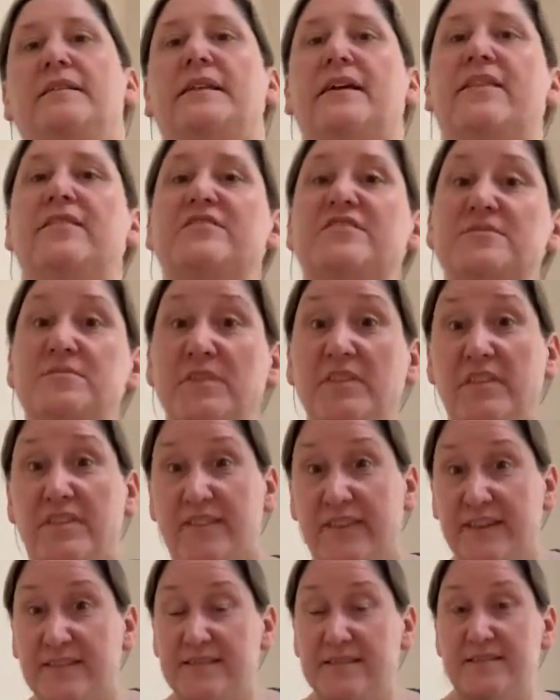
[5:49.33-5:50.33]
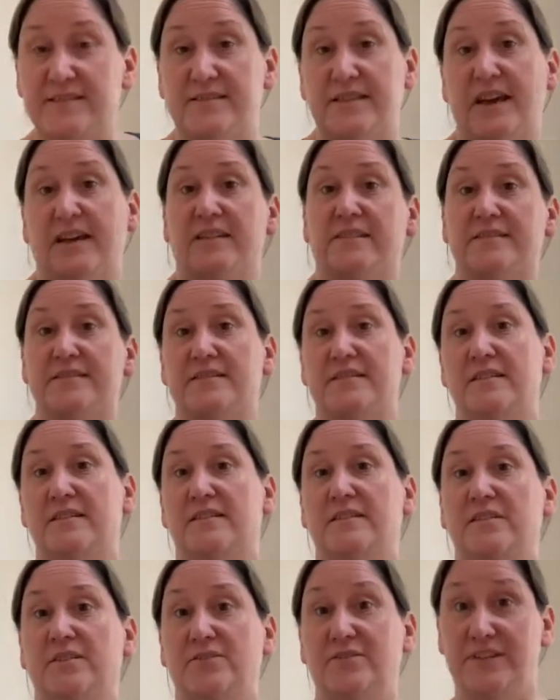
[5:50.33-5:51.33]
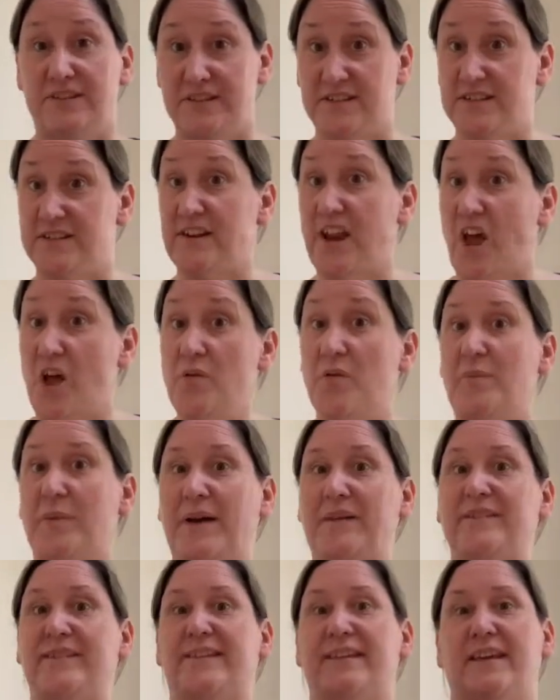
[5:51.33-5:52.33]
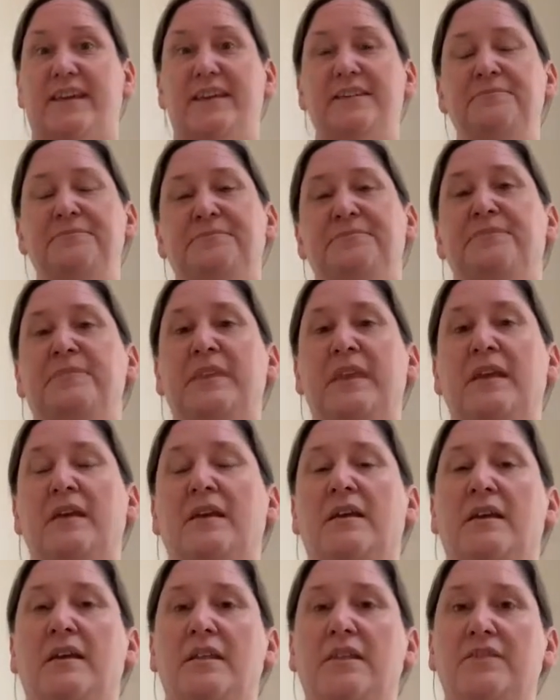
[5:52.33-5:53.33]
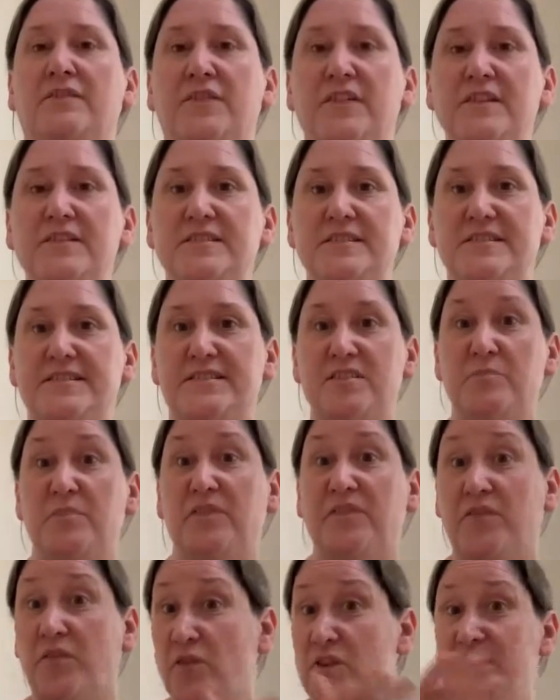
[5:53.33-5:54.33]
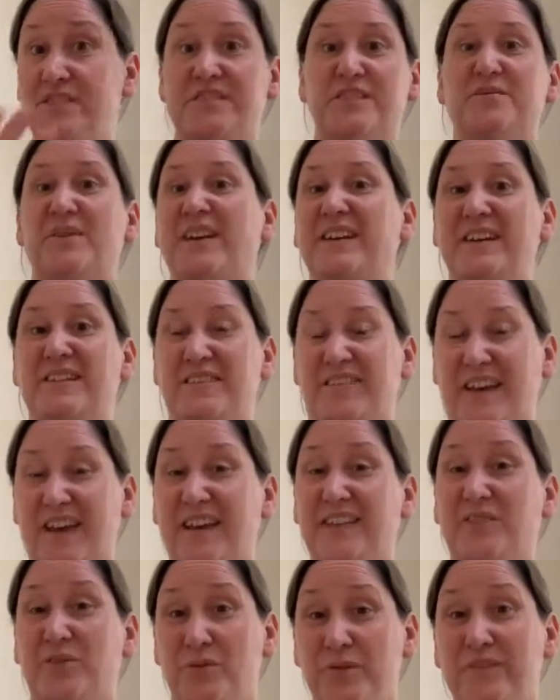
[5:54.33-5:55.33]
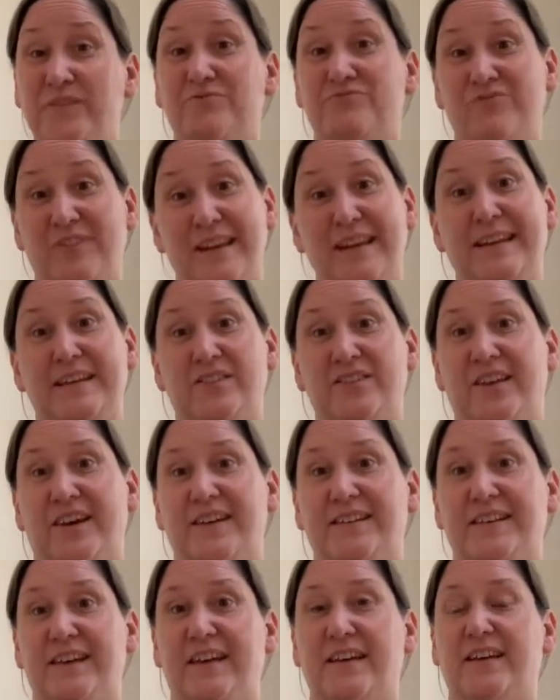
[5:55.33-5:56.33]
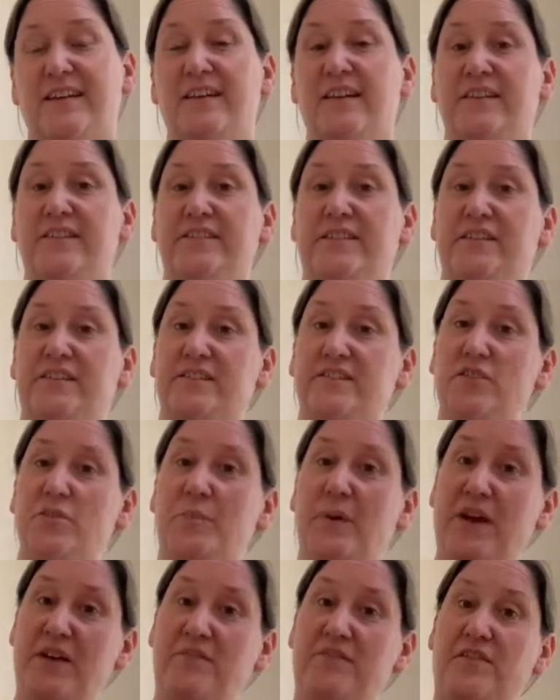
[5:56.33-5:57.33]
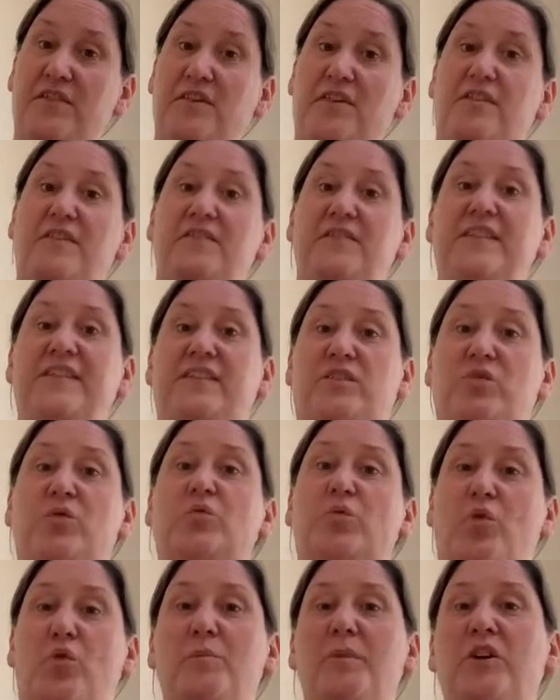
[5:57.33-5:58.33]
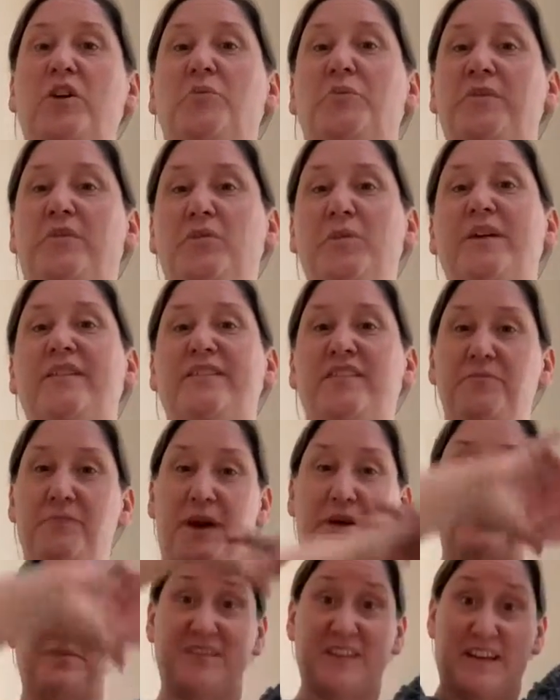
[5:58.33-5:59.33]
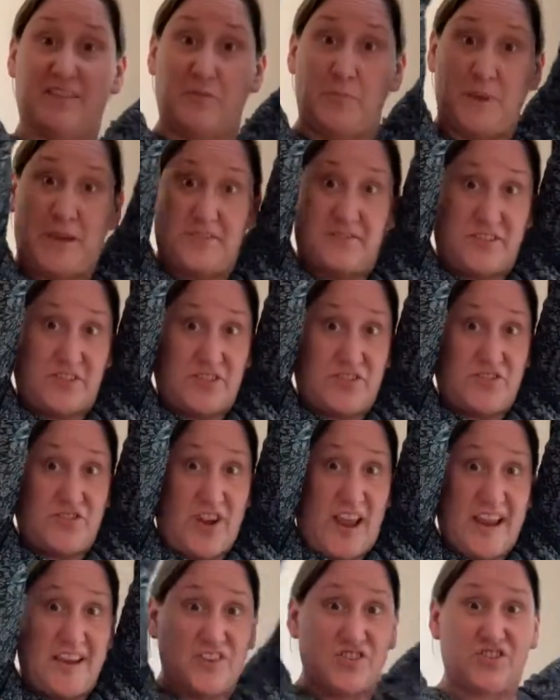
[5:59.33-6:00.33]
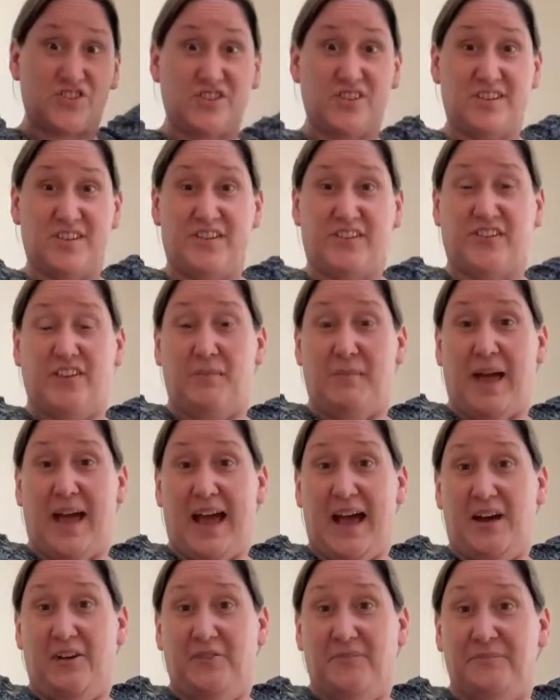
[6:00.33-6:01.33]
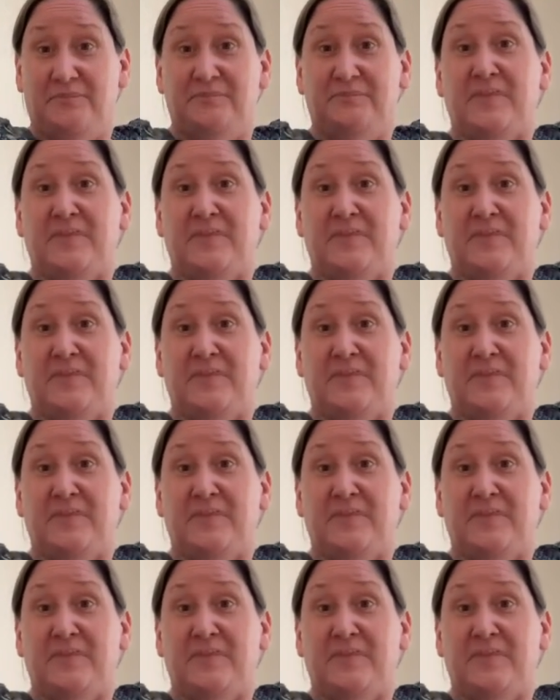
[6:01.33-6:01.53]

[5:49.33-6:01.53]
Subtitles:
Now there's some other things that you need to know about singing. The first is that before you do any of that, it's always a really good idea to do a bit of physical warming up as well. So you might want to have a bit of a stretch somehow.